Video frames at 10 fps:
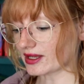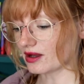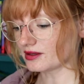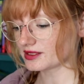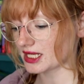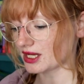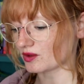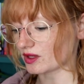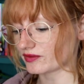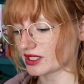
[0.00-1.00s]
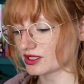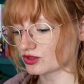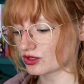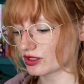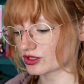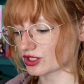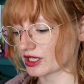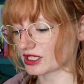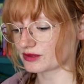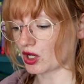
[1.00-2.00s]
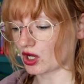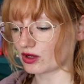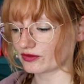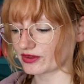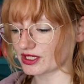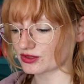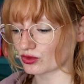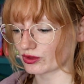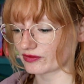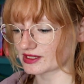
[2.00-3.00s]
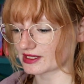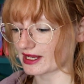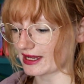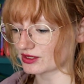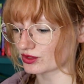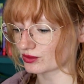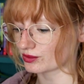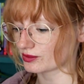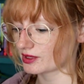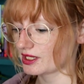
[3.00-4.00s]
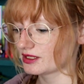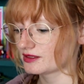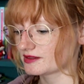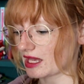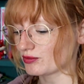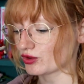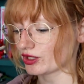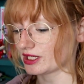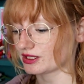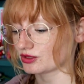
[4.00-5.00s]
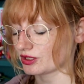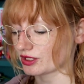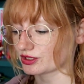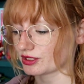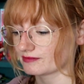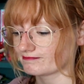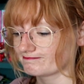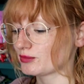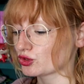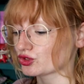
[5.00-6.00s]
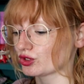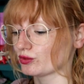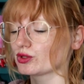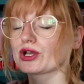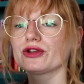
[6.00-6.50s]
I can't tell if the introduction is part of this or if it's an actual separate introduction. I'm not sure. We'll